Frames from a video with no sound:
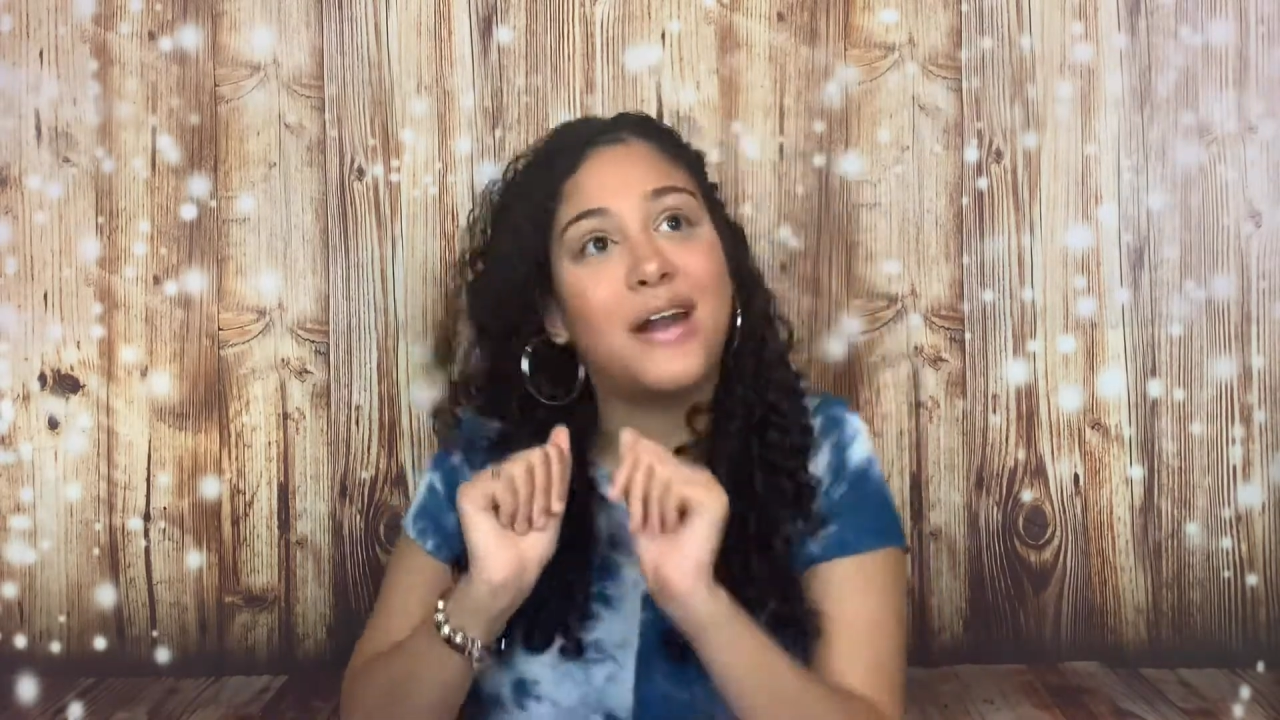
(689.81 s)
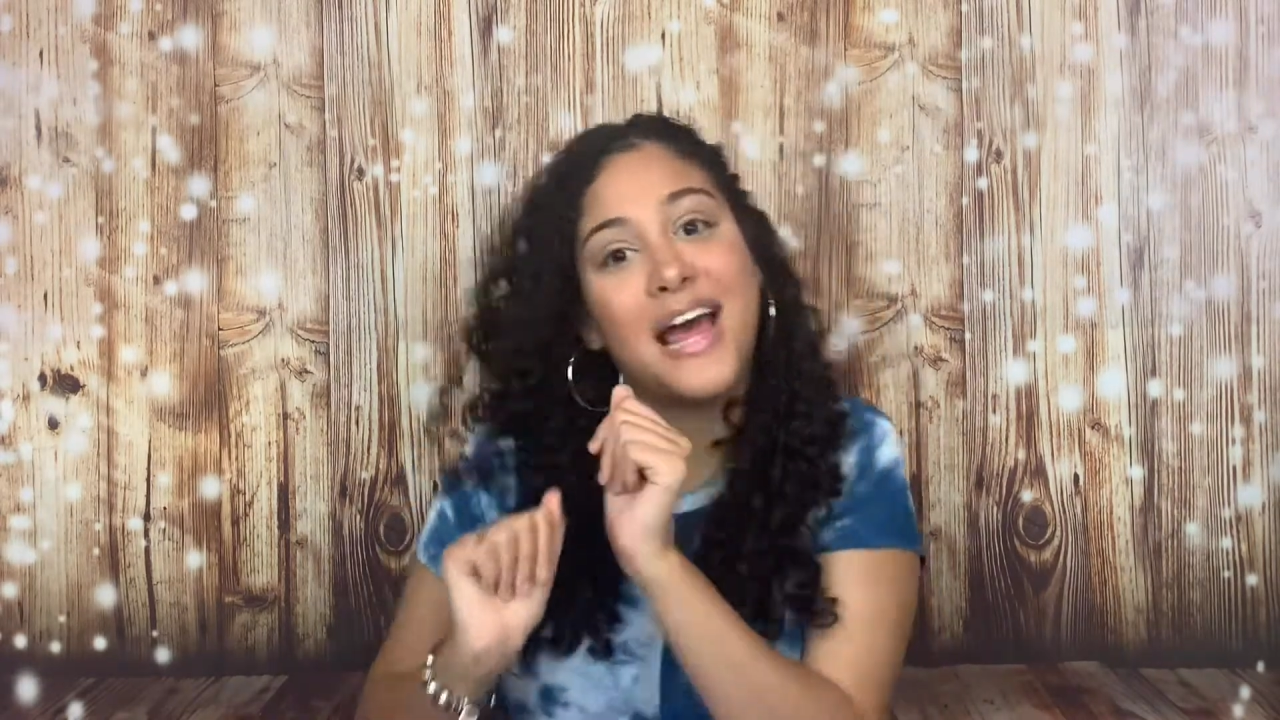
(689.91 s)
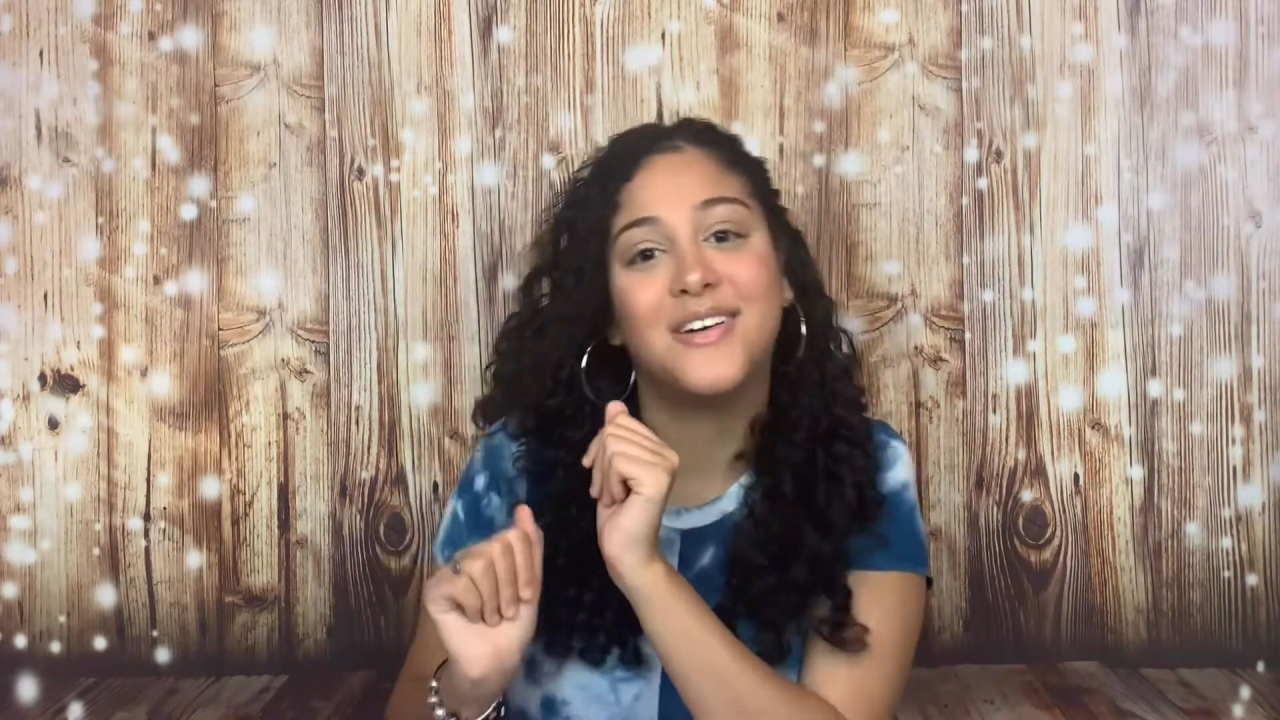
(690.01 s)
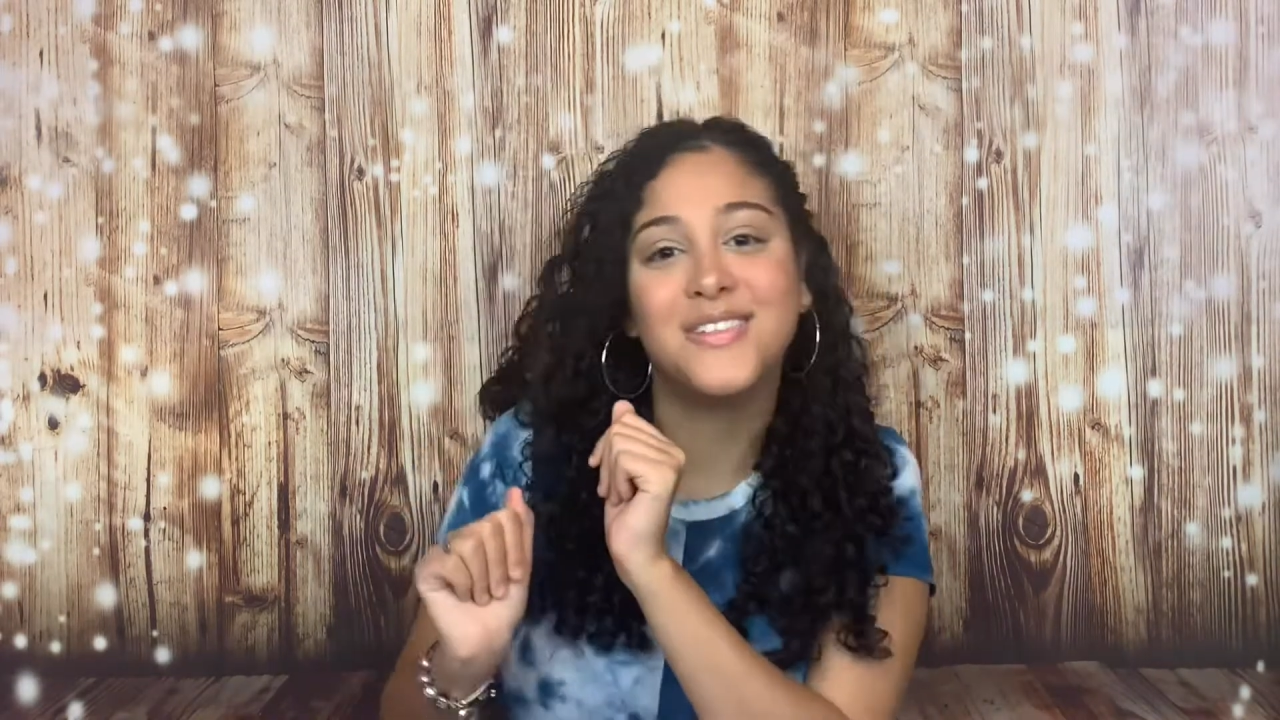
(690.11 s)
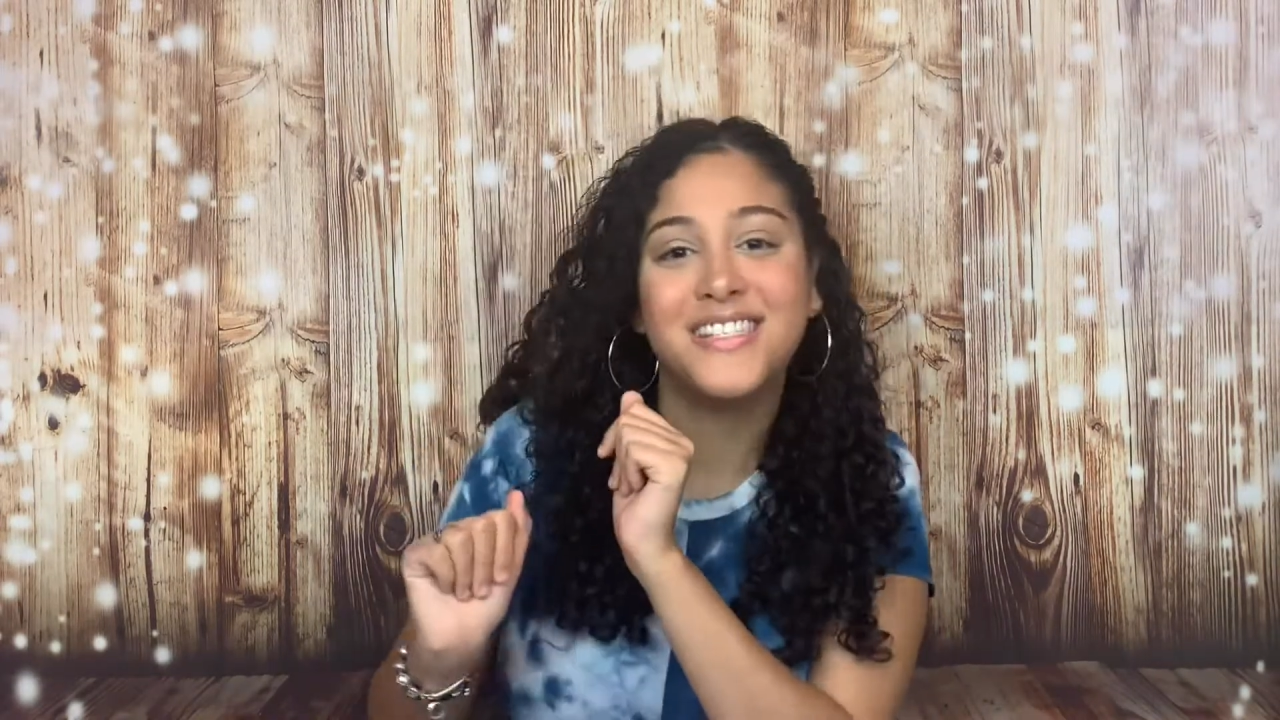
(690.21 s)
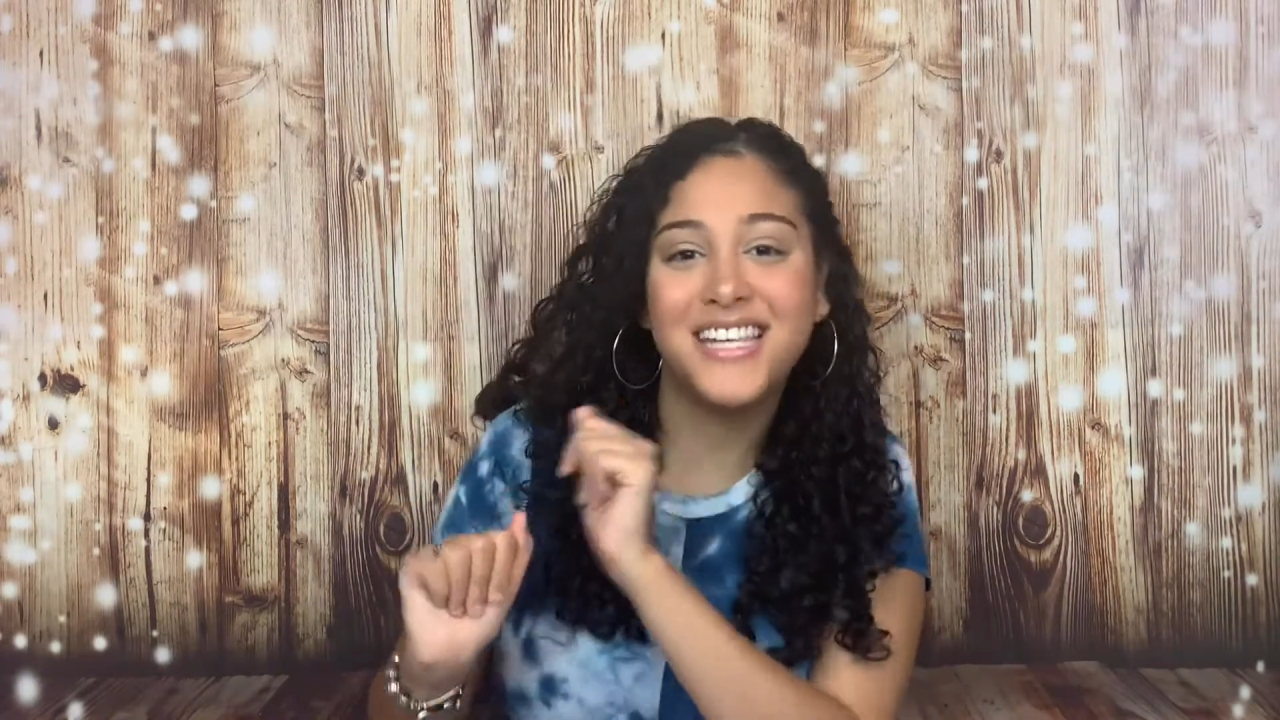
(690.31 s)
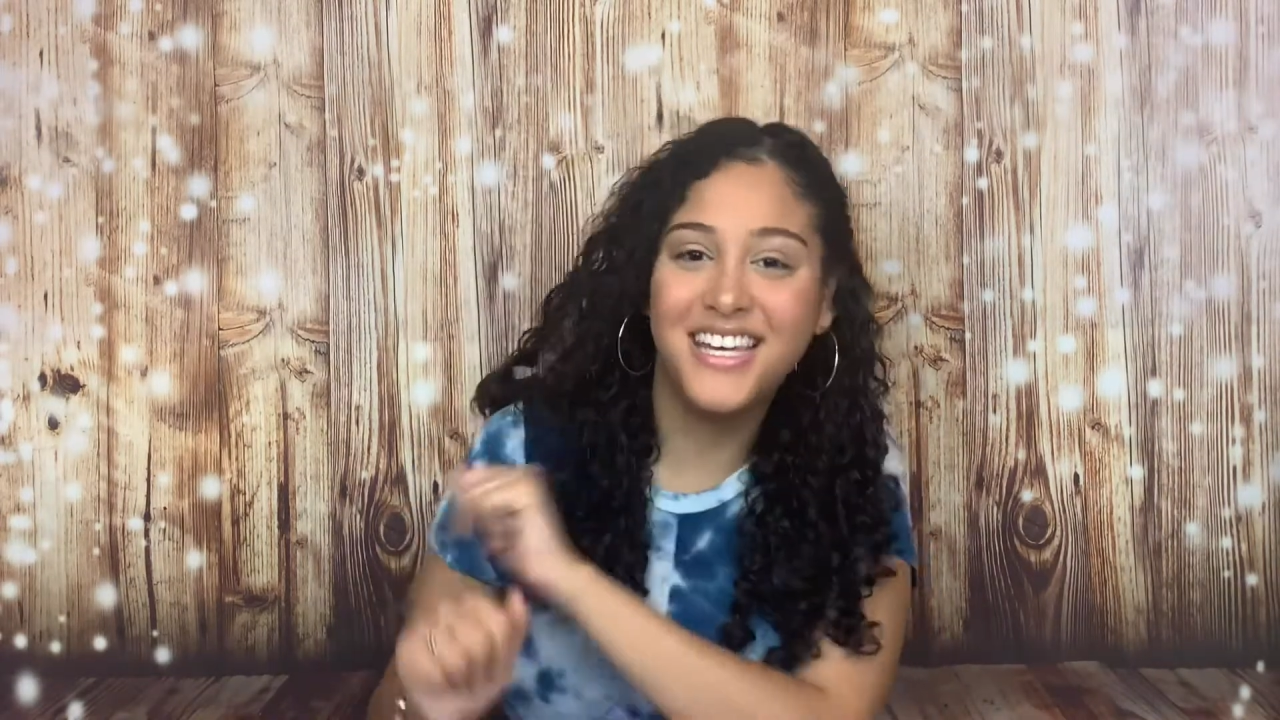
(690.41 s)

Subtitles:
outs.